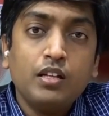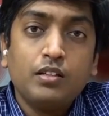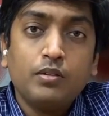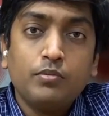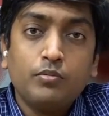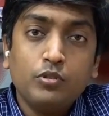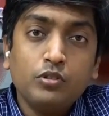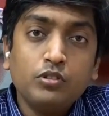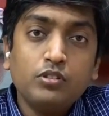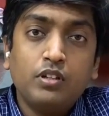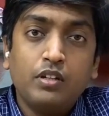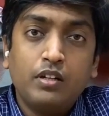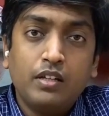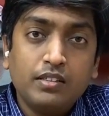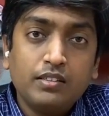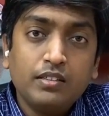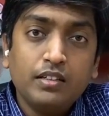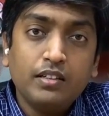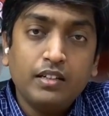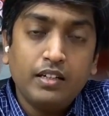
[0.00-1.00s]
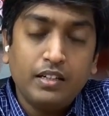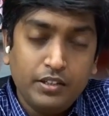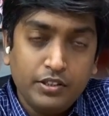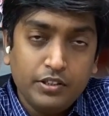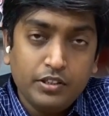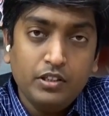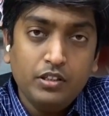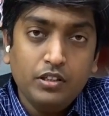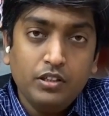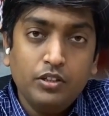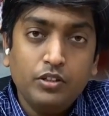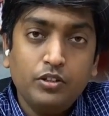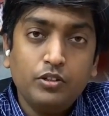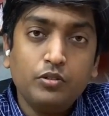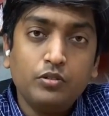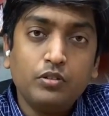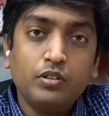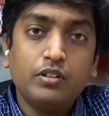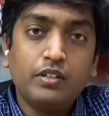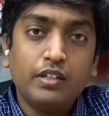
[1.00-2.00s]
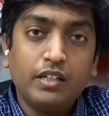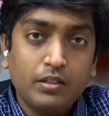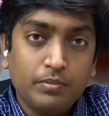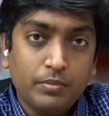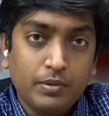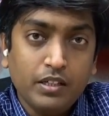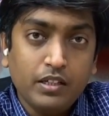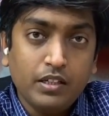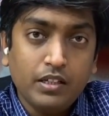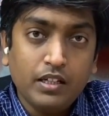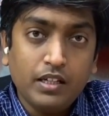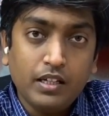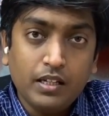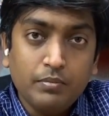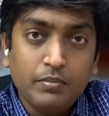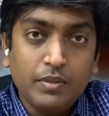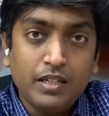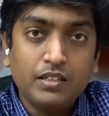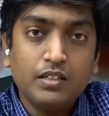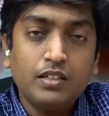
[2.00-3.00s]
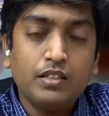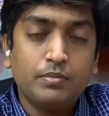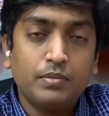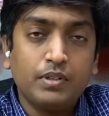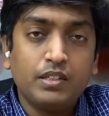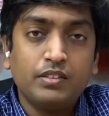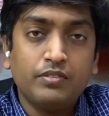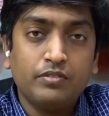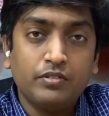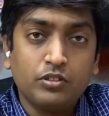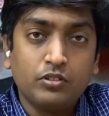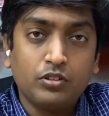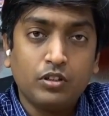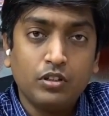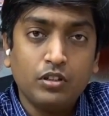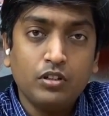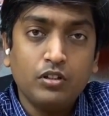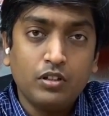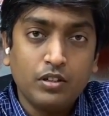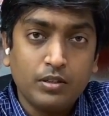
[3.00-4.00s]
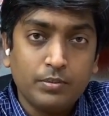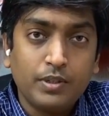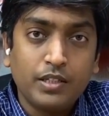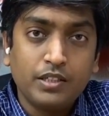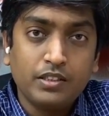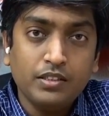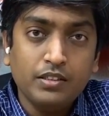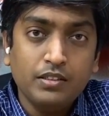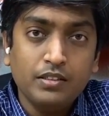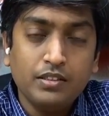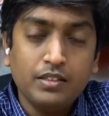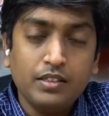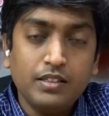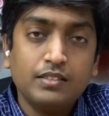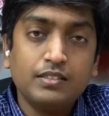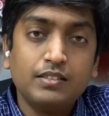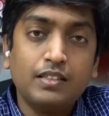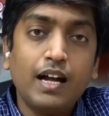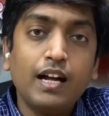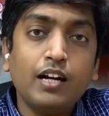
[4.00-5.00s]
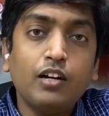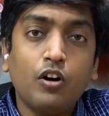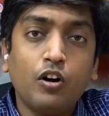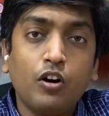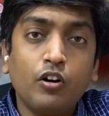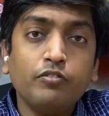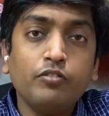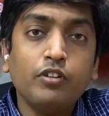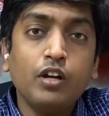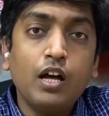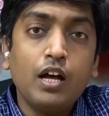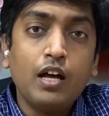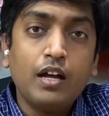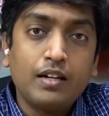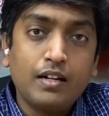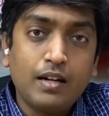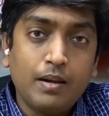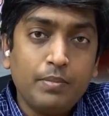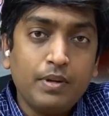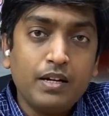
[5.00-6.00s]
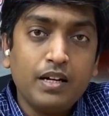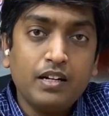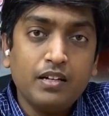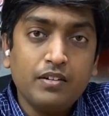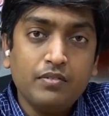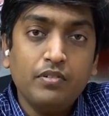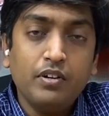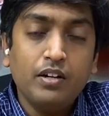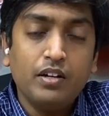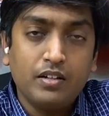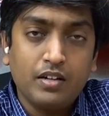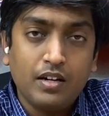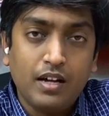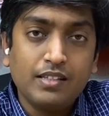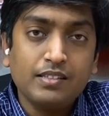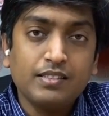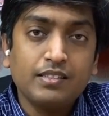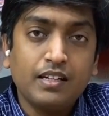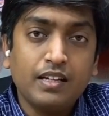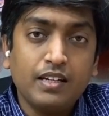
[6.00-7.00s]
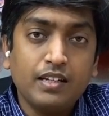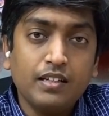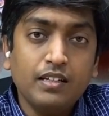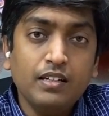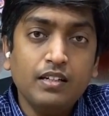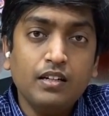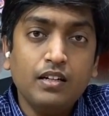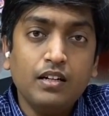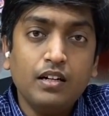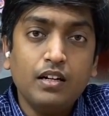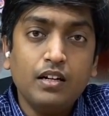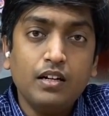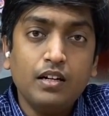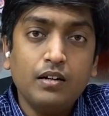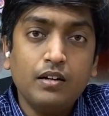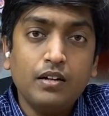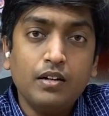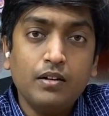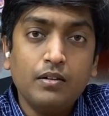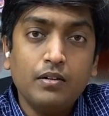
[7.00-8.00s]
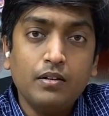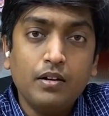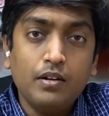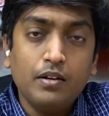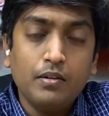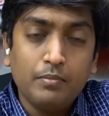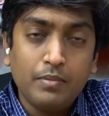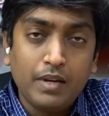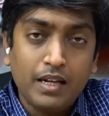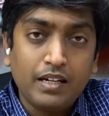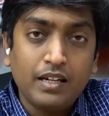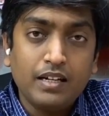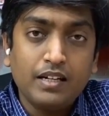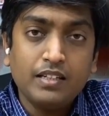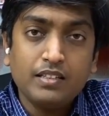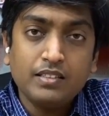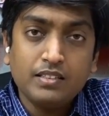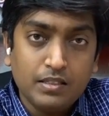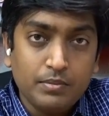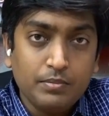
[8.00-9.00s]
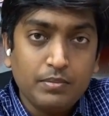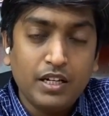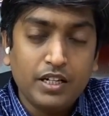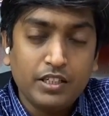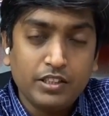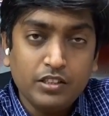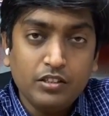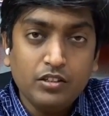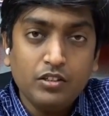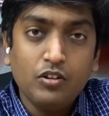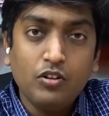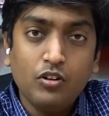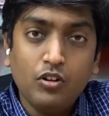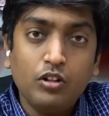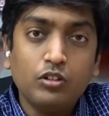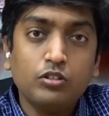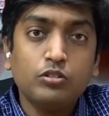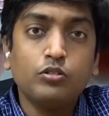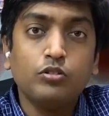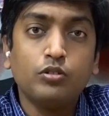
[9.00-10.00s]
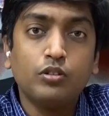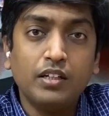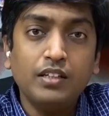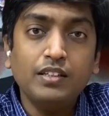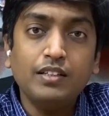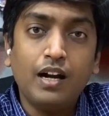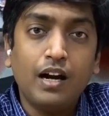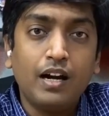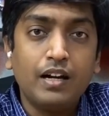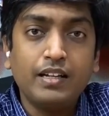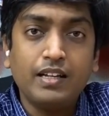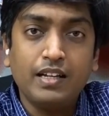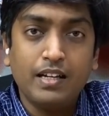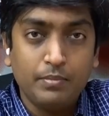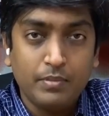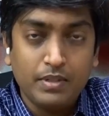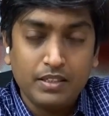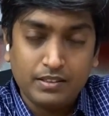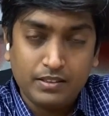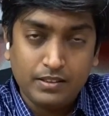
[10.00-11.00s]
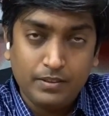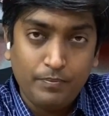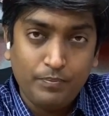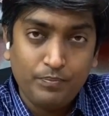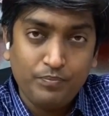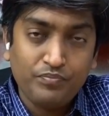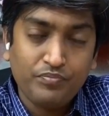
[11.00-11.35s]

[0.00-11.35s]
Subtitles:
The most recent addition to the treatment in major depressive disorder or depression is that of repetitive transcranial magnetic stimulation, also known as rTMS.